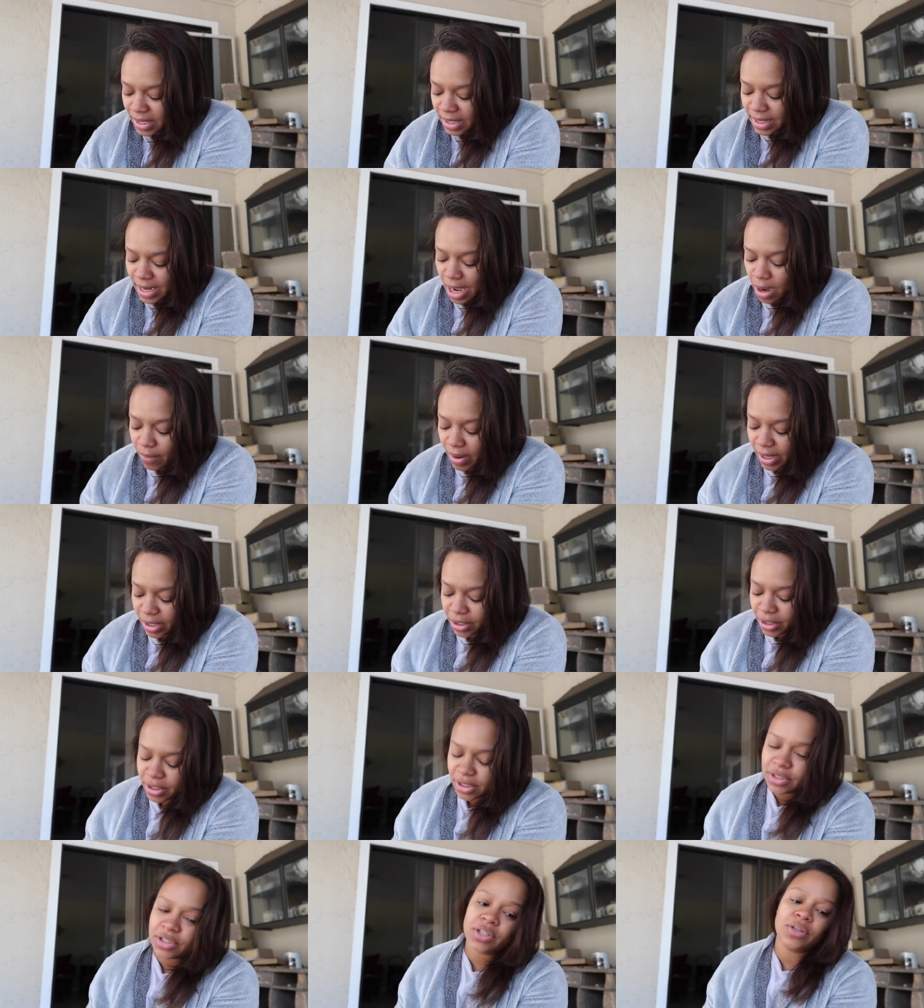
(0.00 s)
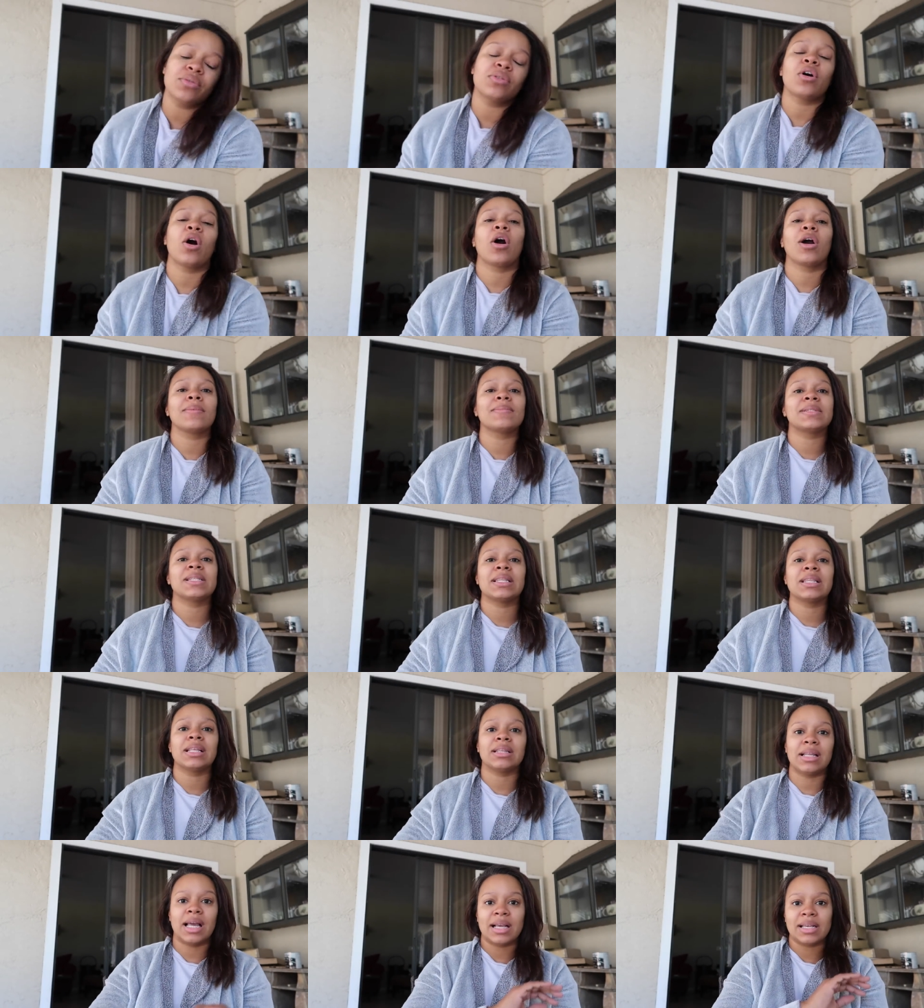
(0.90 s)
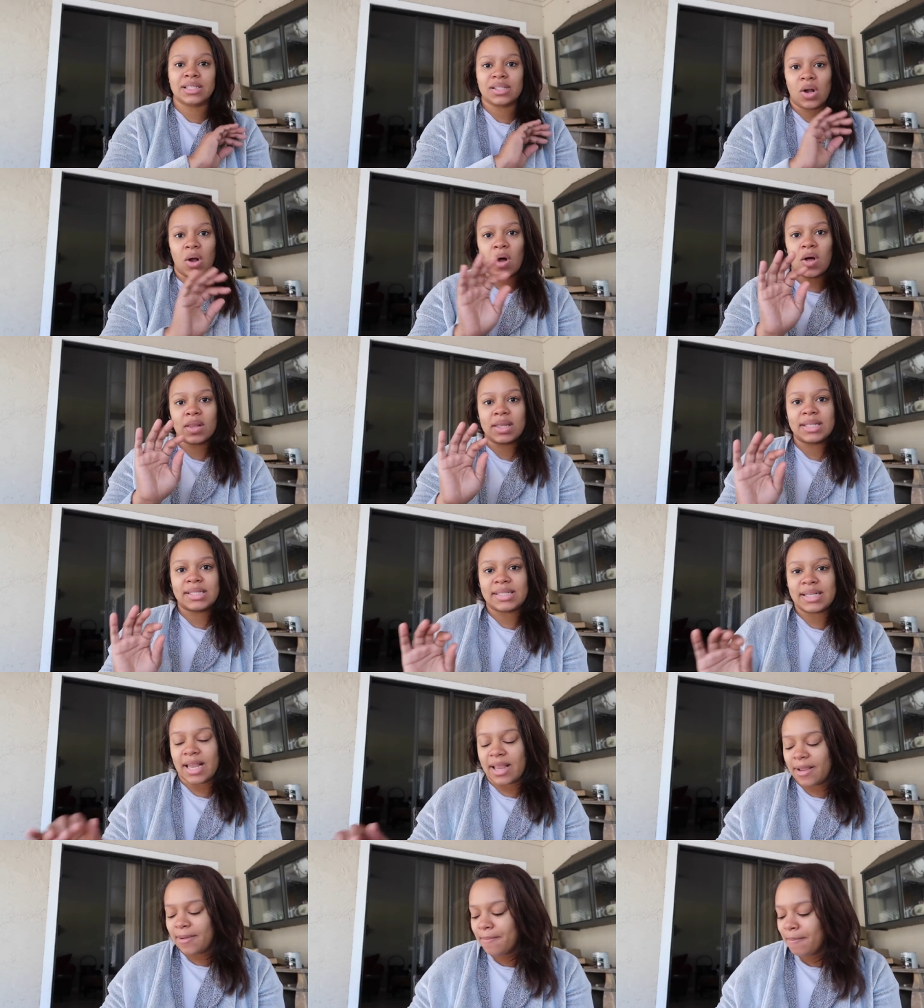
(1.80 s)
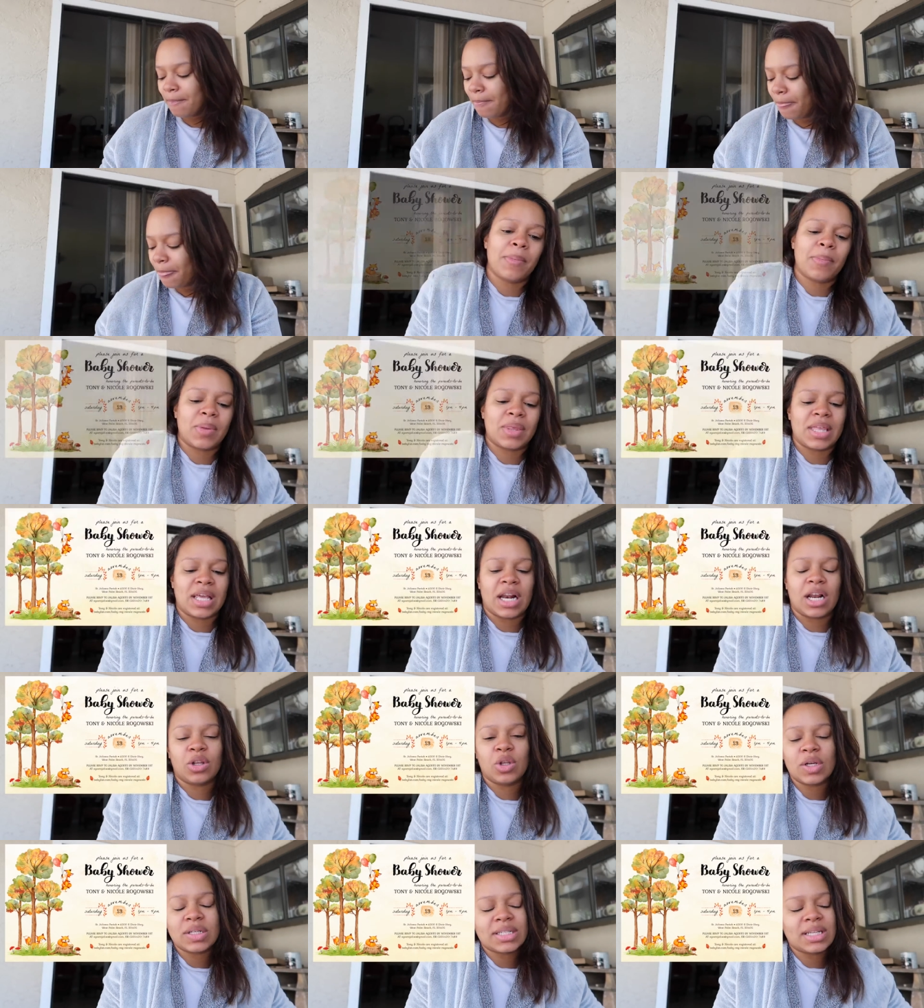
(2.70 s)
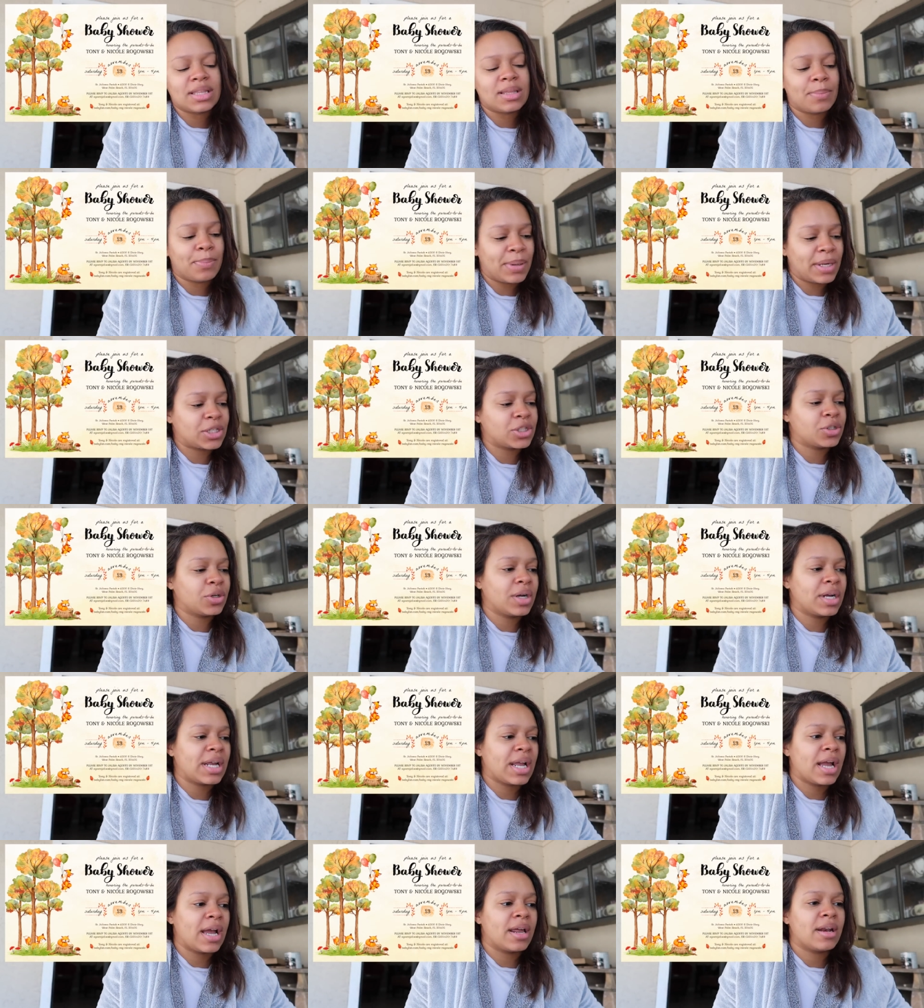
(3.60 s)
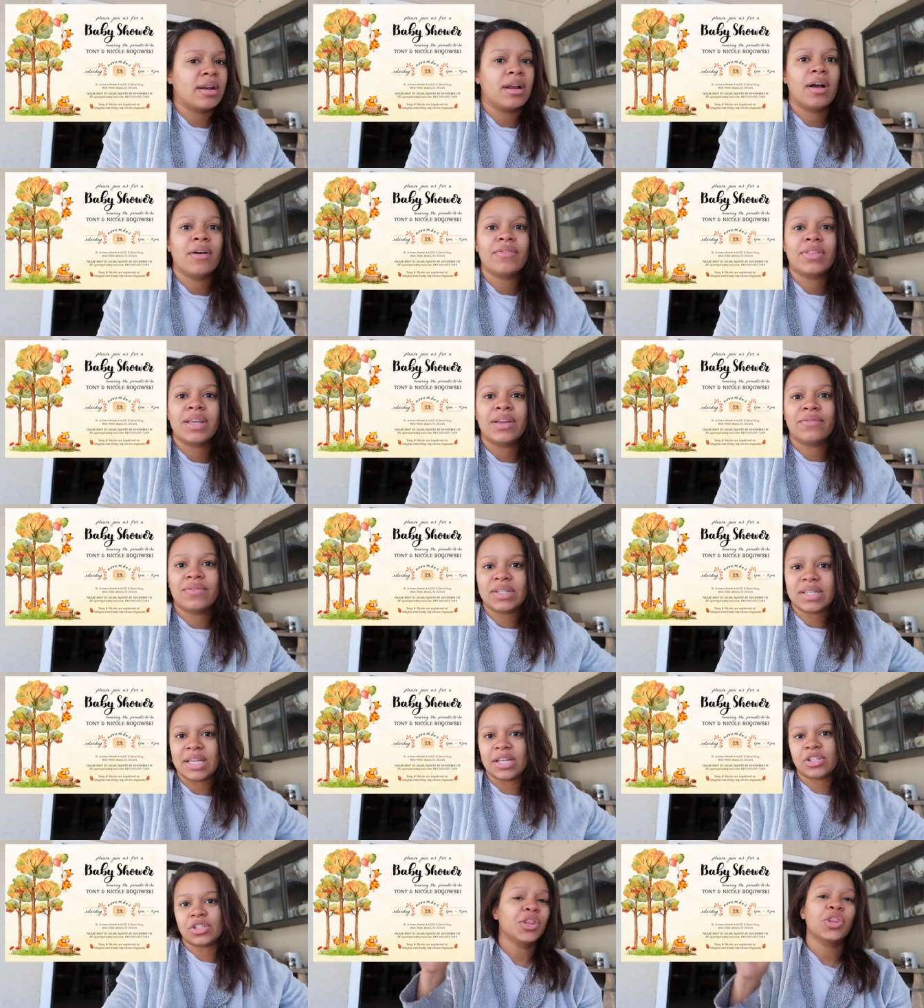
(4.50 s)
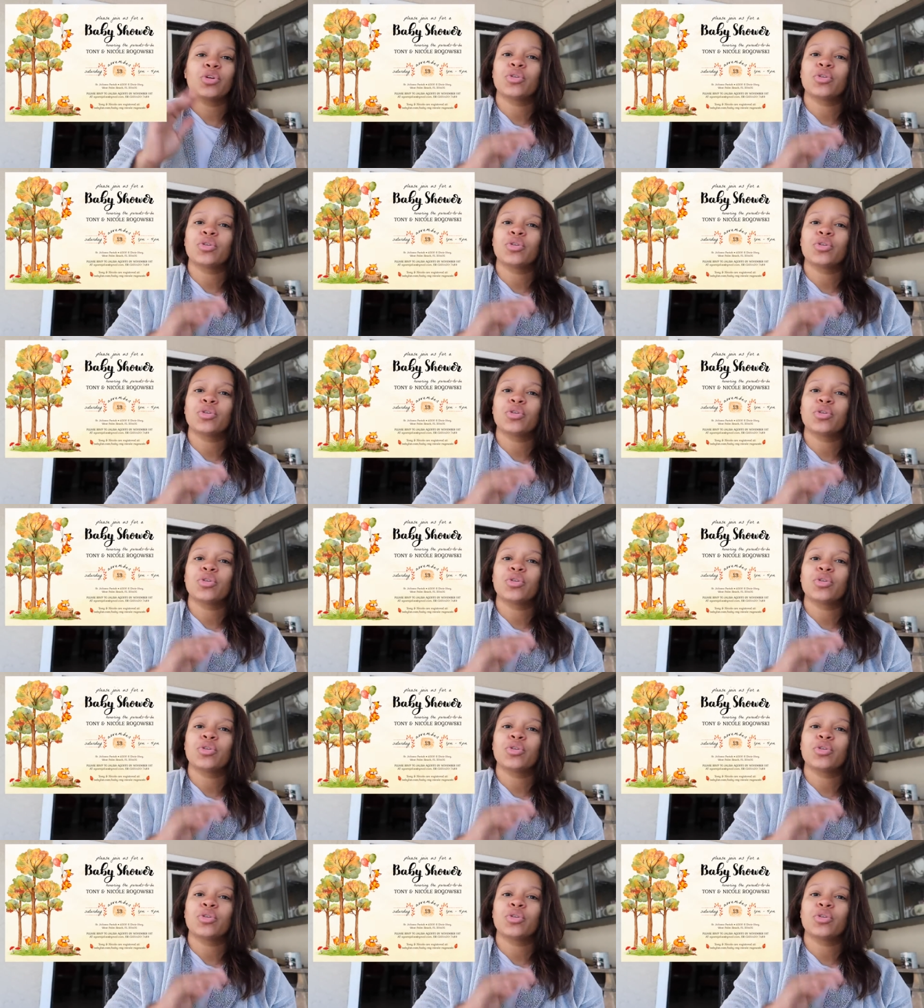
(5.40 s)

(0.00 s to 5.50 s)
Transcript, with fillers: Now I could do the arms and the legs all the same, but then I looked at the picture again of the invitation.